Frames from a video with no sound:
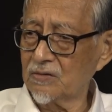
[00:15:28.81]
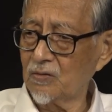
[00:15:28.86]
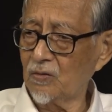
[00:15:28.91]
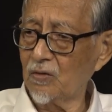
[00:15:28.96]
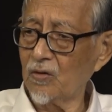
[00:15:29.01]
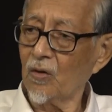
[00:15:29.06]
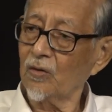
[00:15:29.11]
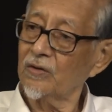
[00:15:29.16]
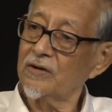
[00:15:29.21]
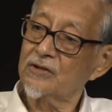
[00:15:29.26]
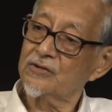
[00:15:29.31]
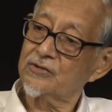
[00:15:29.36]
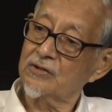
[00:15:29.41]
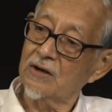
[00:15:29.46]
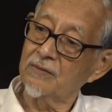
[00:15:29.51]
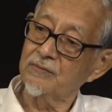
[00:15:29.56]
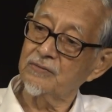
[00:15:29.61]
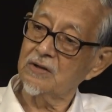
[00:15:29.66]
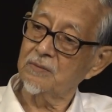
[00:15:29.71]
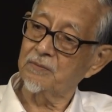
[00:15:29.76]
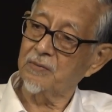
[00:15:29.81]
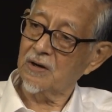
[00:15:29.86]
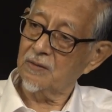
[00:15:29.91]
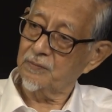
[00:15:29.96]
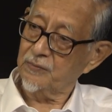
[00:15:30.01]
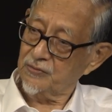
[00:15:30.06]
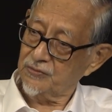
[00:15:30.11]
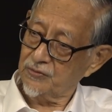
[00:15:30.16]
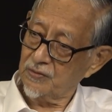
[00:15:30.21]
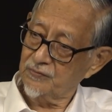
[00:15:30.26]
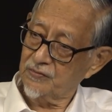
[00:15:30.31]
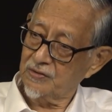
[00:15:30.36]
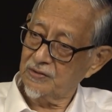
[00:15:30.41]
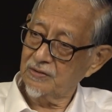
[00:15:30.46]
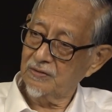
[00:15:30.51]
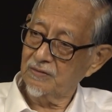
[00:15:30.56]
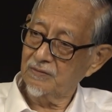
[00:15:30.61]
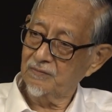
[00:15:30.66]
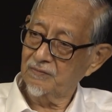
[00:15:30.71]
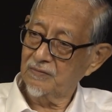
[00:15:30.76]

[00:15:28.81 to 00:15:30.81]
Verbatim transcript: will only serve the purpose of the